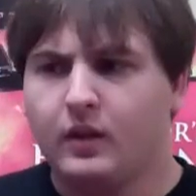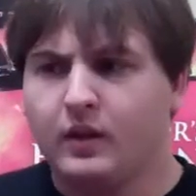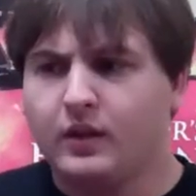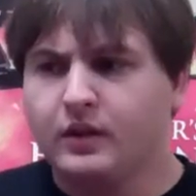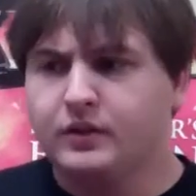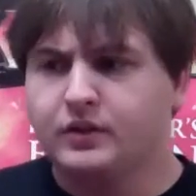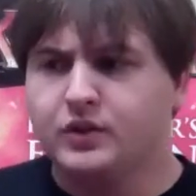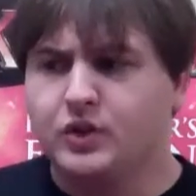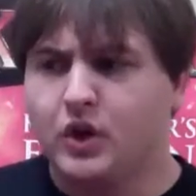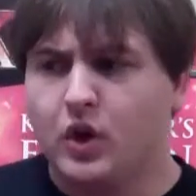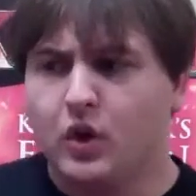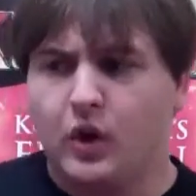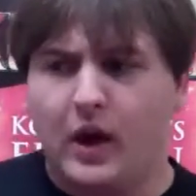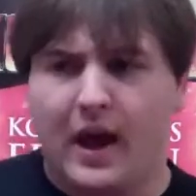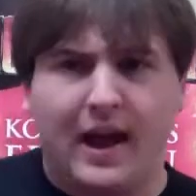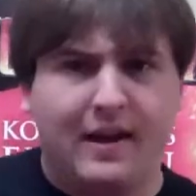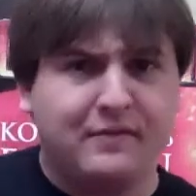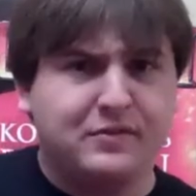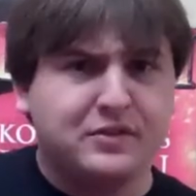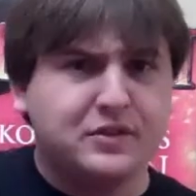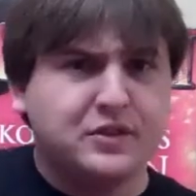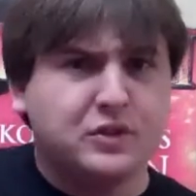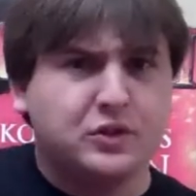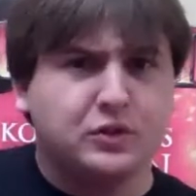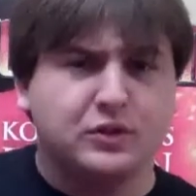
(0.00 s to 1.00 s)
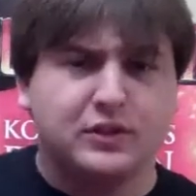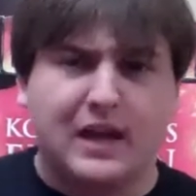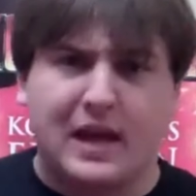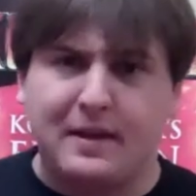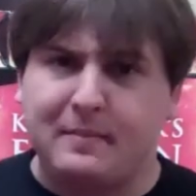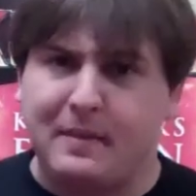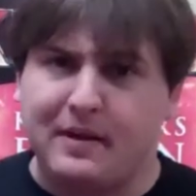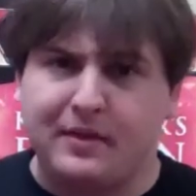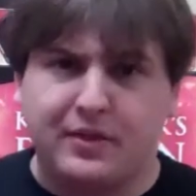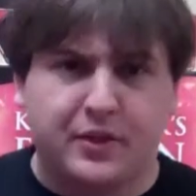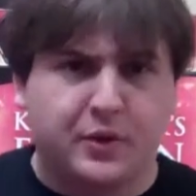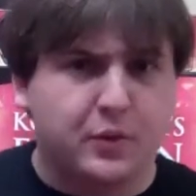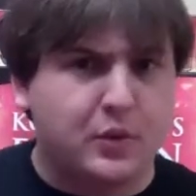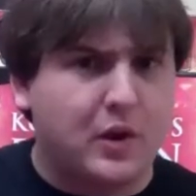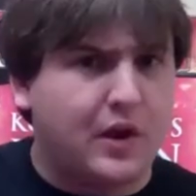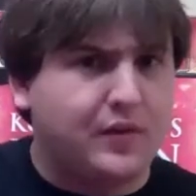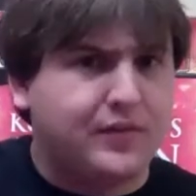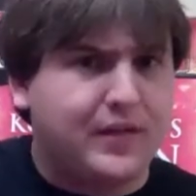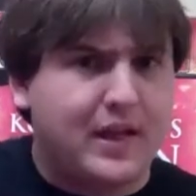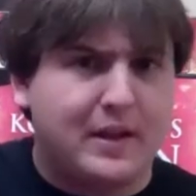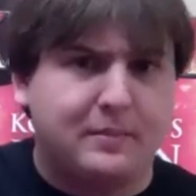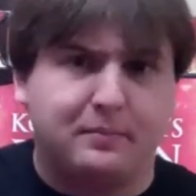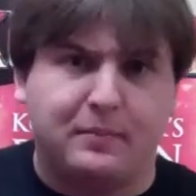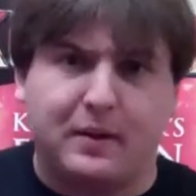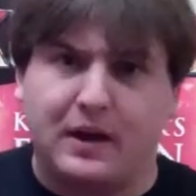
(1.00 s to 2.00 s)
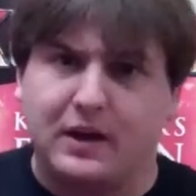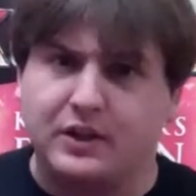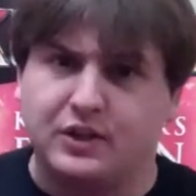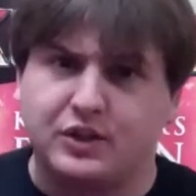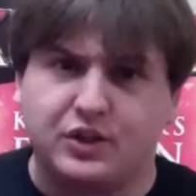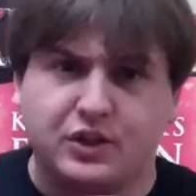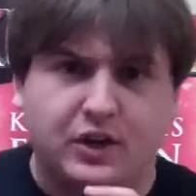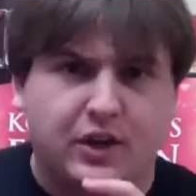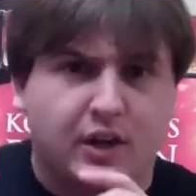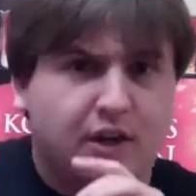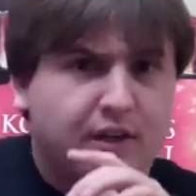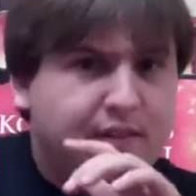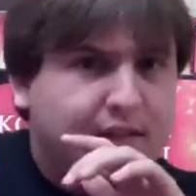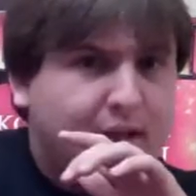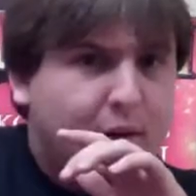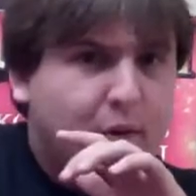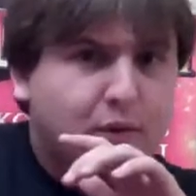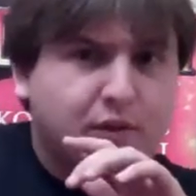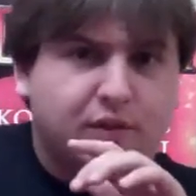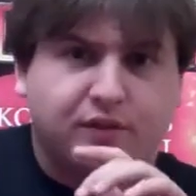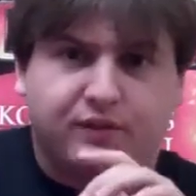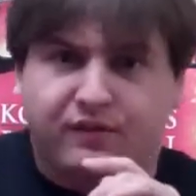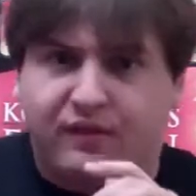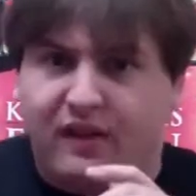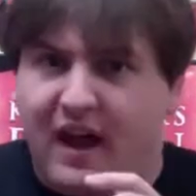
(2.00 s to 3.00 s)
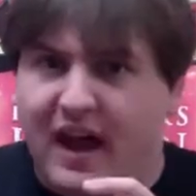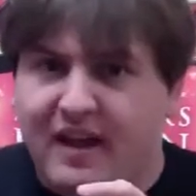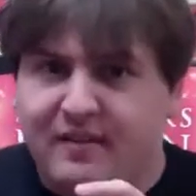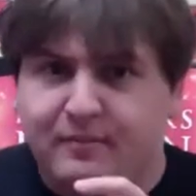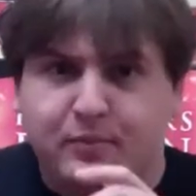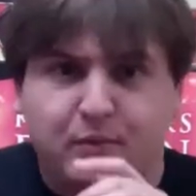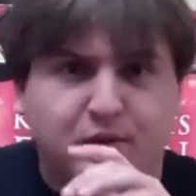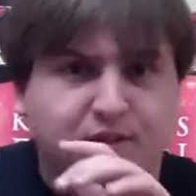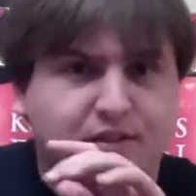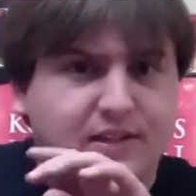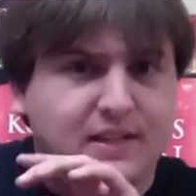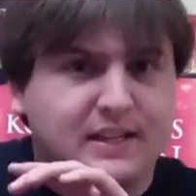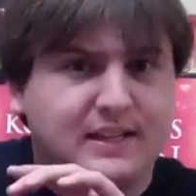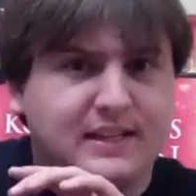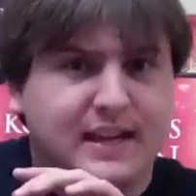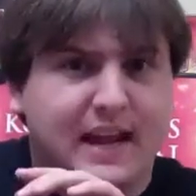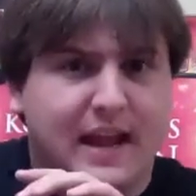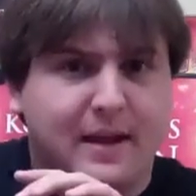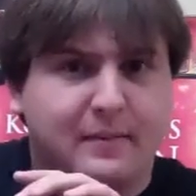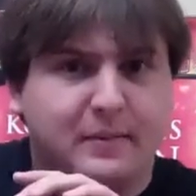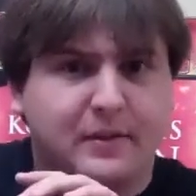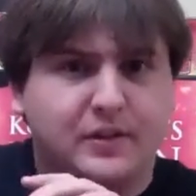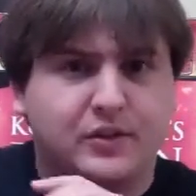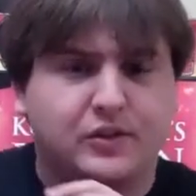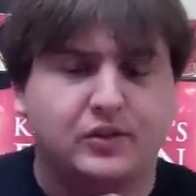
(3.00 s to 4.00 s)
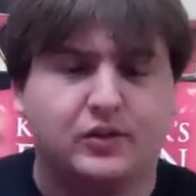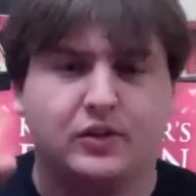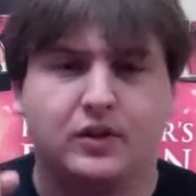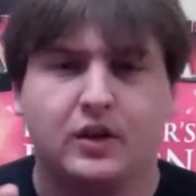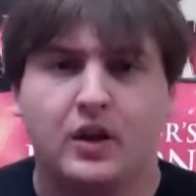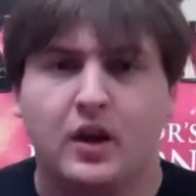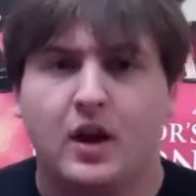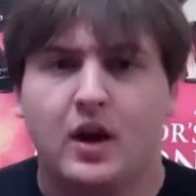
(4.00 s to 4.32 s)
So every single time I threw out that punch, that was 5% damage.